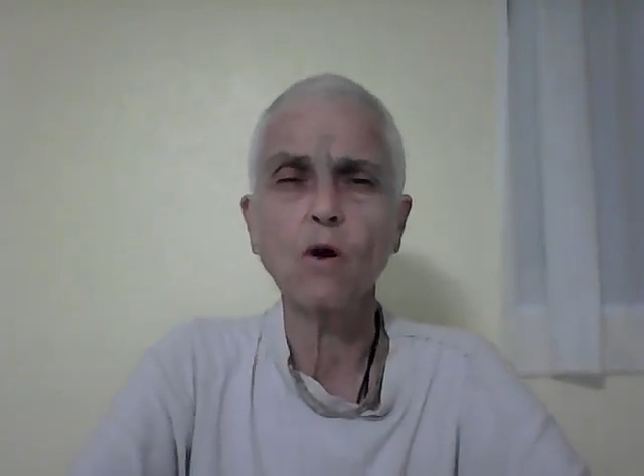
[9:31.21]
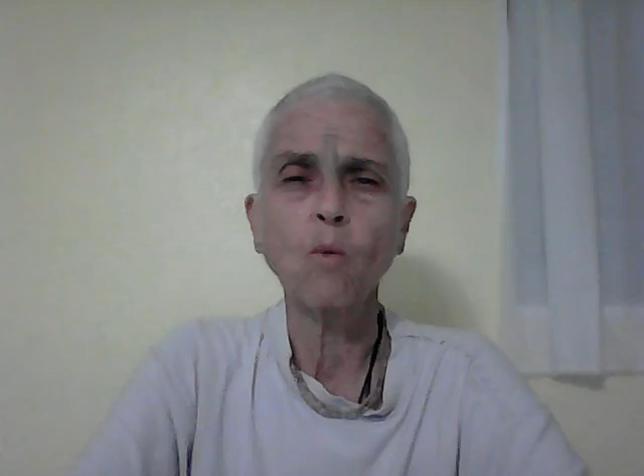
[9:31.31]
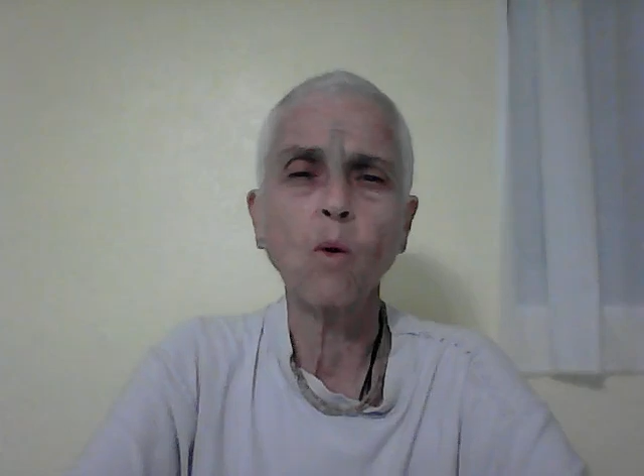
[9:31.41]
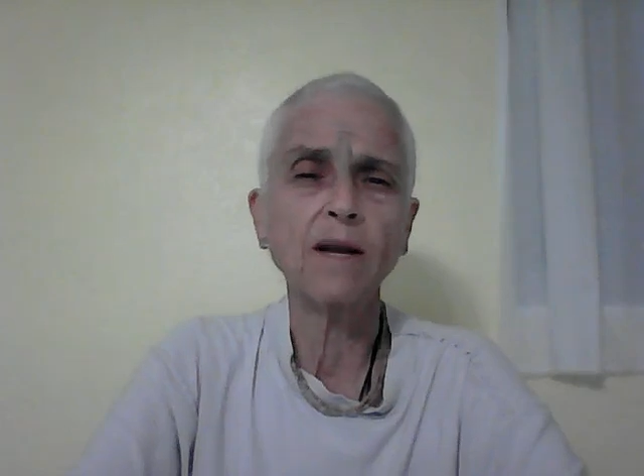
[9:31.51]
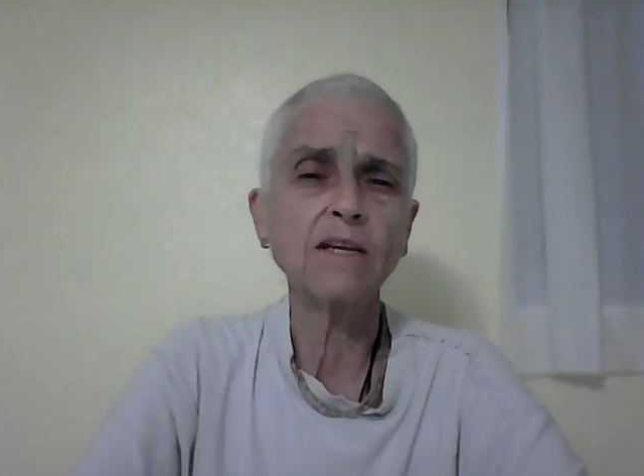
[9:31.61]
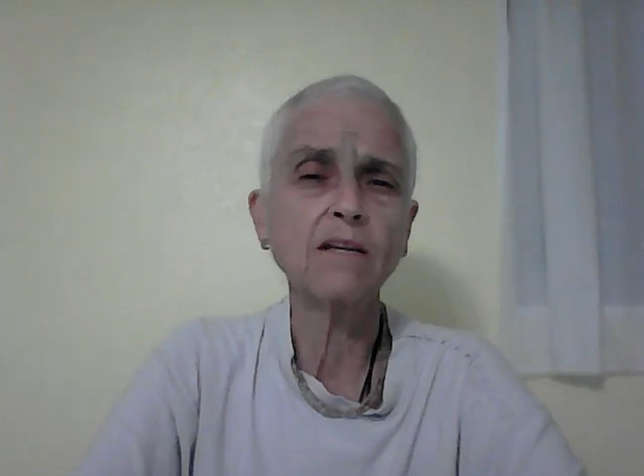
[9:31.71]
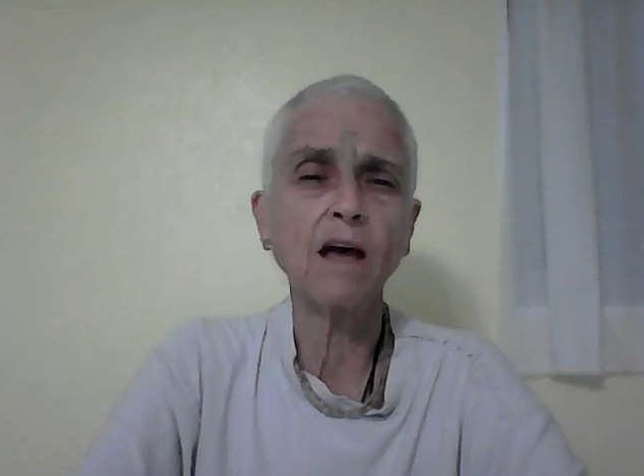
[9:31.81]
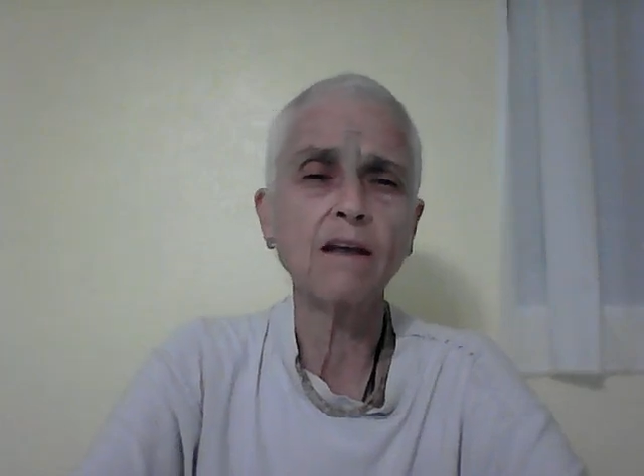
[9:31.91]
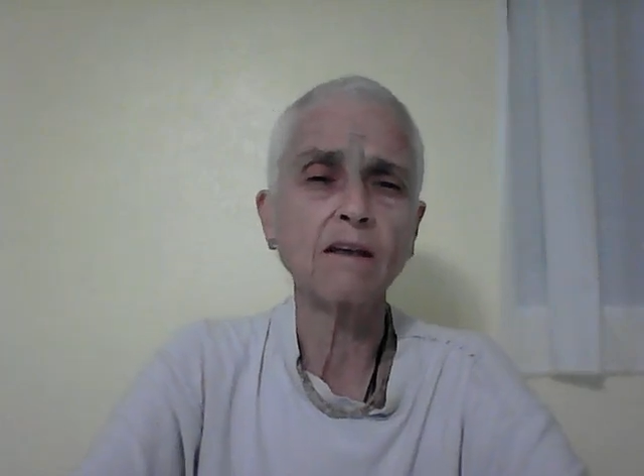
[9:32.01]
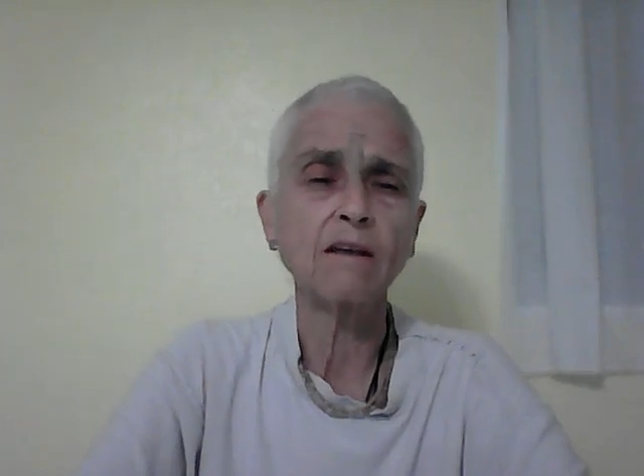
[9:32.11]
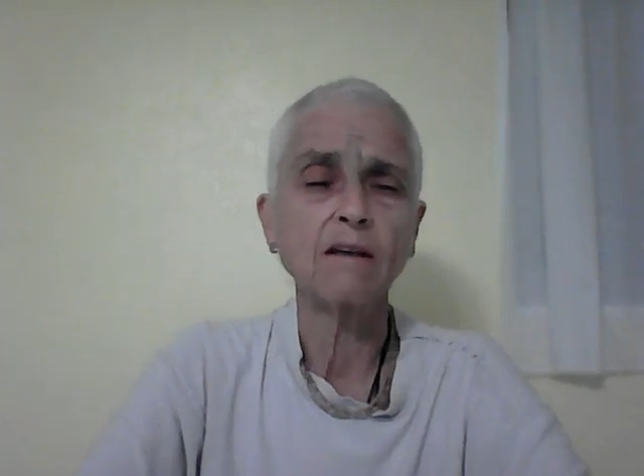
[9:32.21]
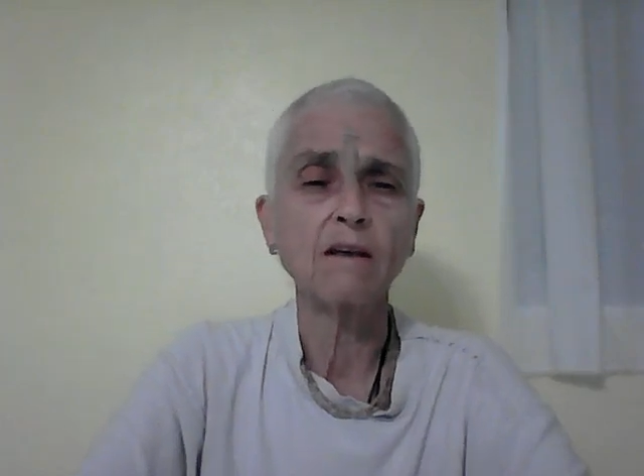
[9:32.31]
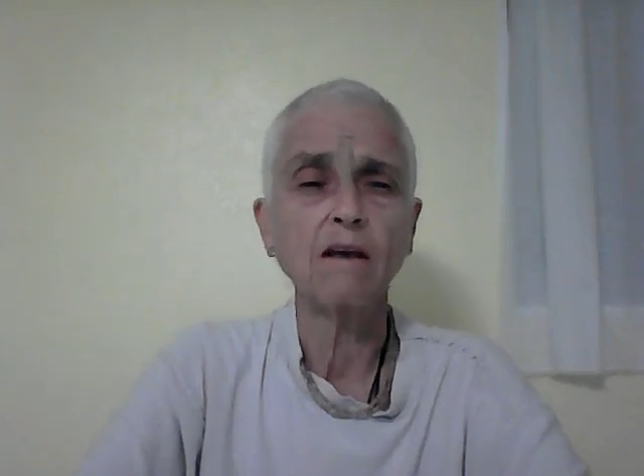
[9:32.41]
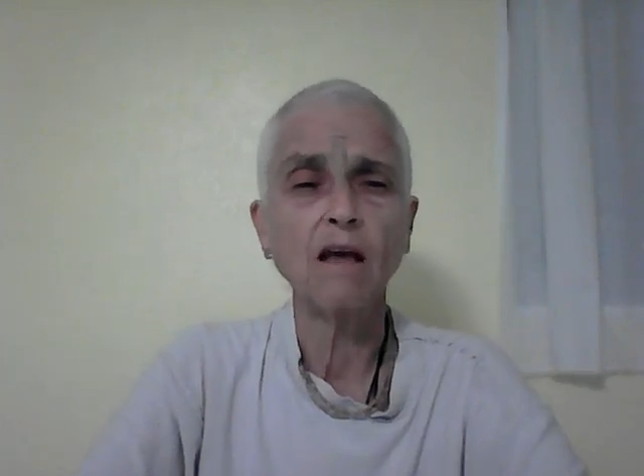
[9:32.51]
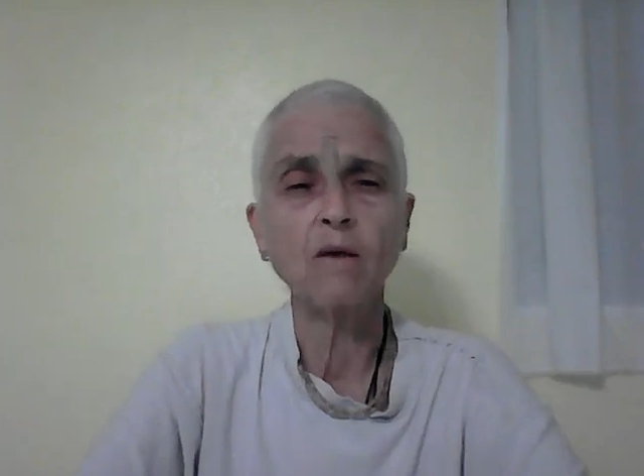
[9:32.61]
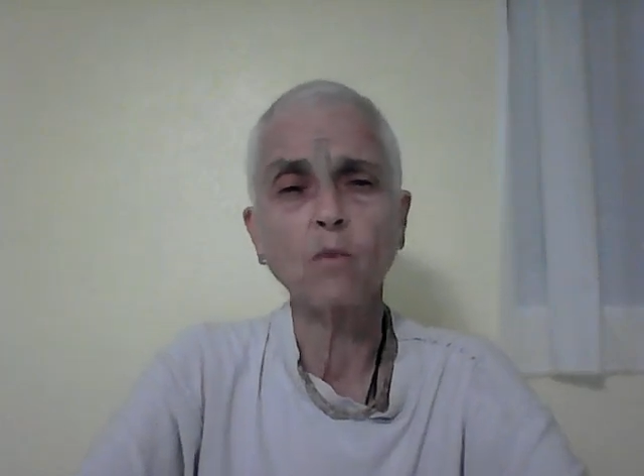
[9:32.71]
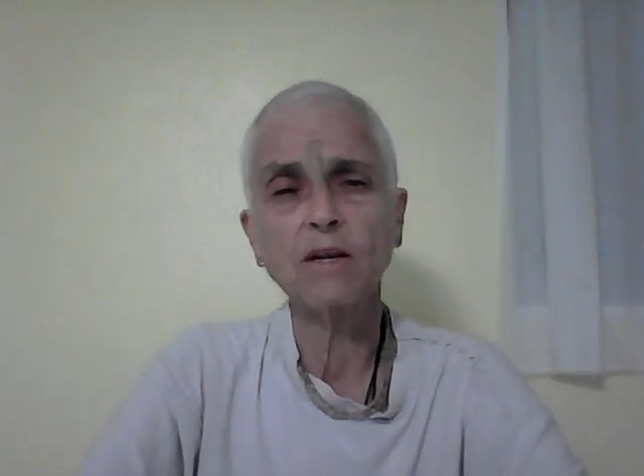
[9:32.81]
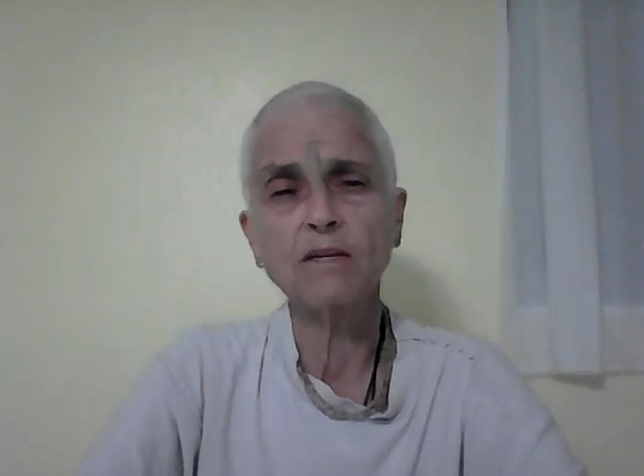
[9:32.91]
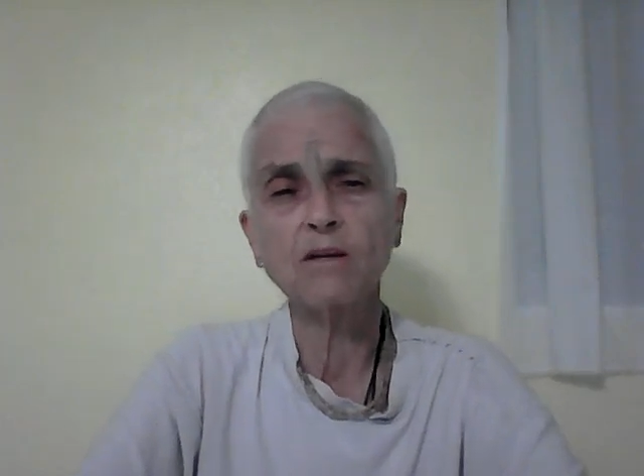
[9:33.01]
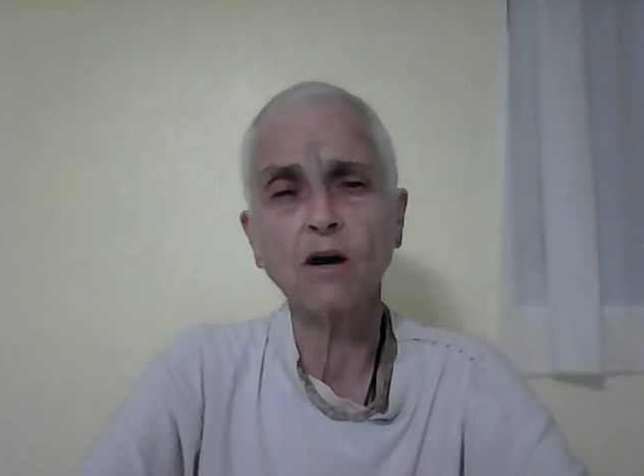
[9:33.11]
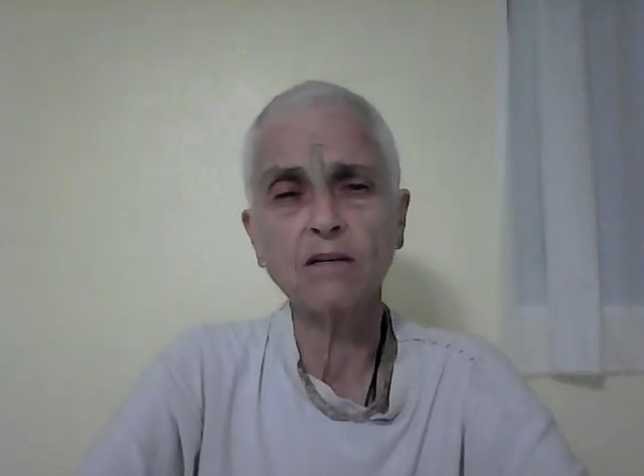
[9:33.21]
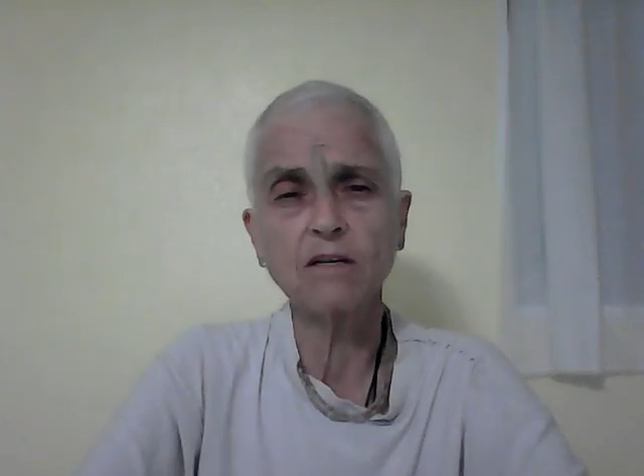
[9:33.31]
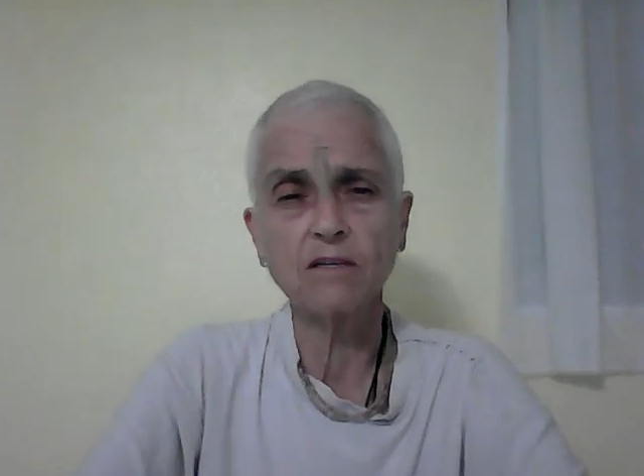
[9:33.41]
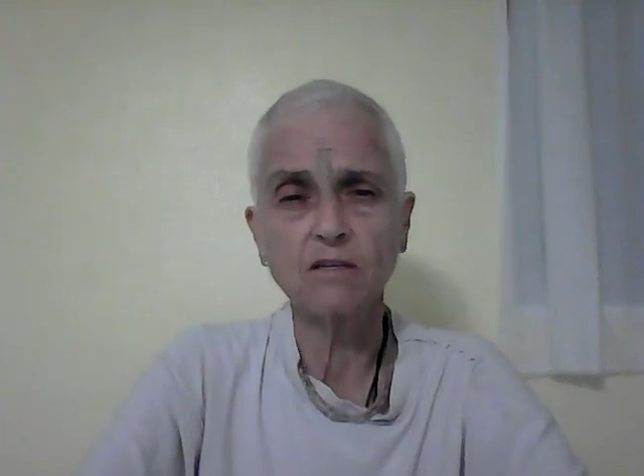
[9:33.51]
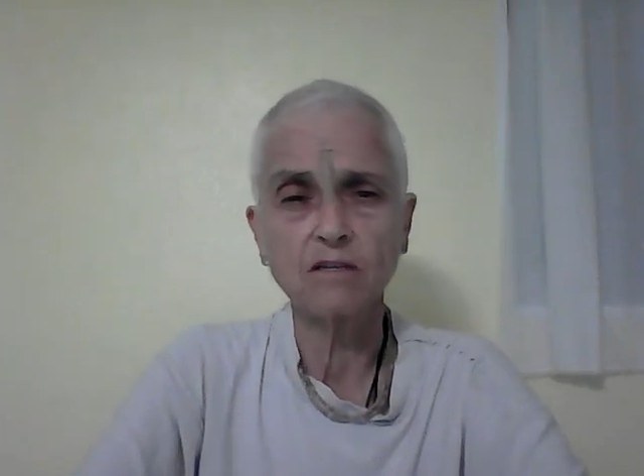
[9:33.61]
one in light and one in darkness.